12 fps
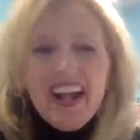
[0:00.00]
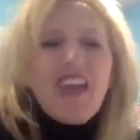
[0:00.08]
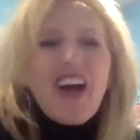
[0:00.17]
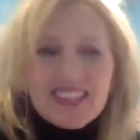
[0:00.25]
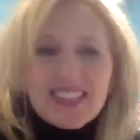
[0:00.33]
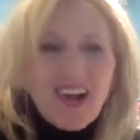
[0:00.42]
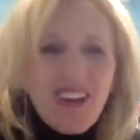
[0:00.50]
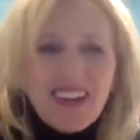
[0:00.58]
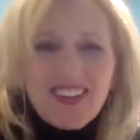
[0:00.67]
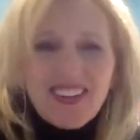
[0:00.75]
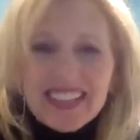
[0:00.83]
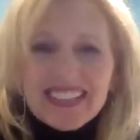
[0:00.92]
That's on
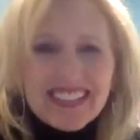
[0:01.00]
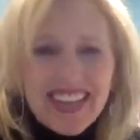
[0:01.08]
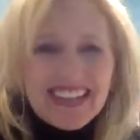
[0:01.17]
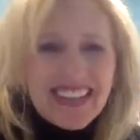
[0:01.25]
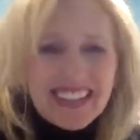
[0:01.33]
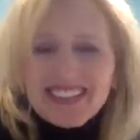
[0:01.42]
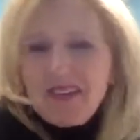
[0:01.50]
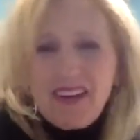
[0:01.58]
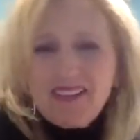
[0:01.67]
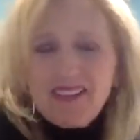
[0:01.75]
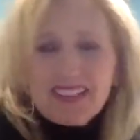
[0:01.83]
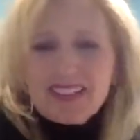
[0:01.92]
my list That's on my
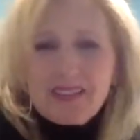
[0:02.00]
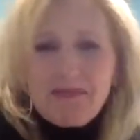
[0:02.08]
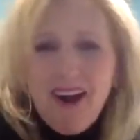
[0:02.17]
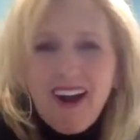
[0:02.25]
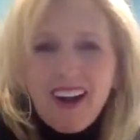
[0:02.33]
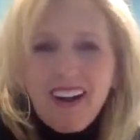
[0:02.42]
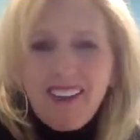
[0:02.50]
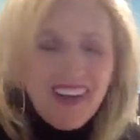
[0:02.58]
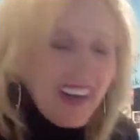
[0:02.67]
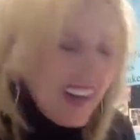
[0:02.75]
list tomorrow.